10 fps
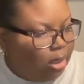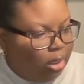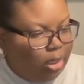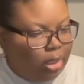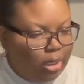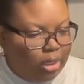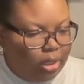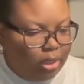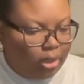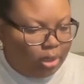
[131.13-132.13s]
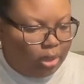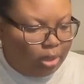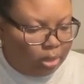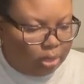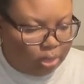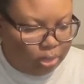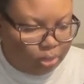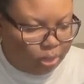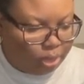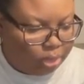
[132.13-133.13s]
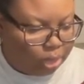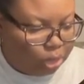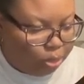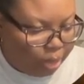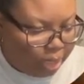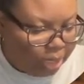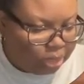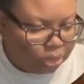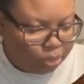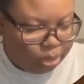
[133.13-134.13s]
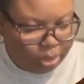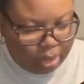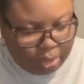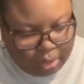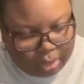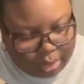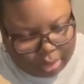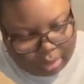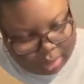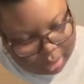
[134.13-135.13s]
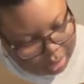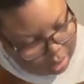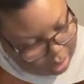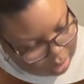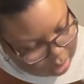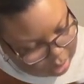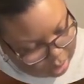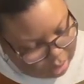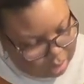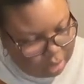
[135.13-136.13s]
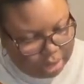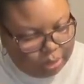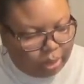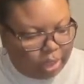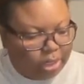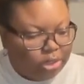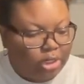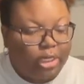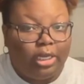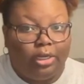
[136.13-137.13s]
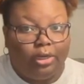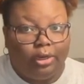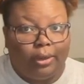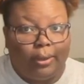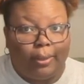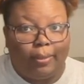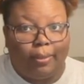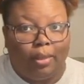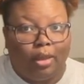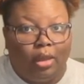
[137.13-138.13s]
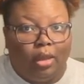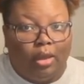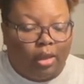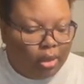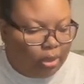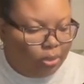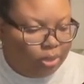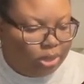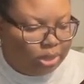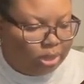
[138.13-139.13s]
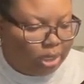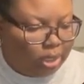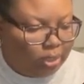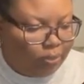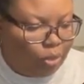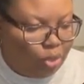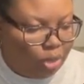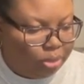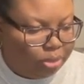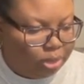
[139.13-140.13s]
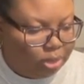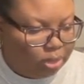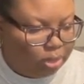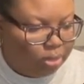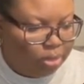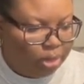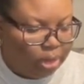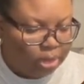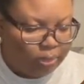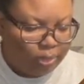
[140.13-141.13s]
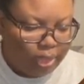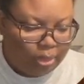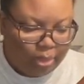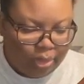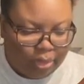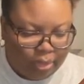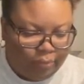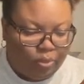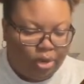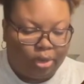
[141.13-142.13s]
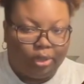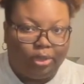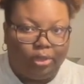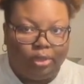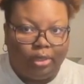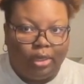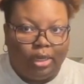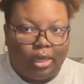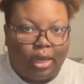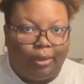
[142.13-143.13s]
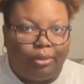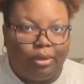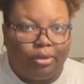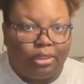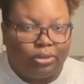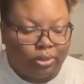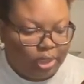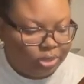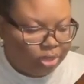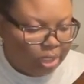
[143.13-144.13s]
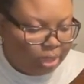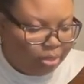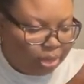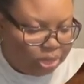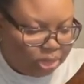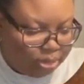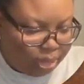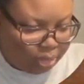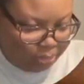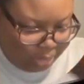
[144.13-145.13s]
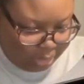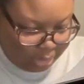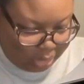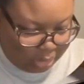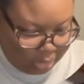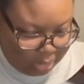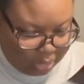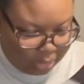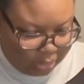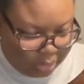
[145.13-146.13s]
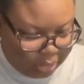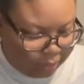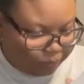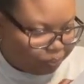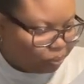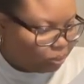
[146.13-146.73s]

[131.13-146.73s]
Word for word: and we're on a new page, so we'll be on this page here, which is kind of warped because of the amount of water I put on this one yesterday, but it should be all right, I think. Um,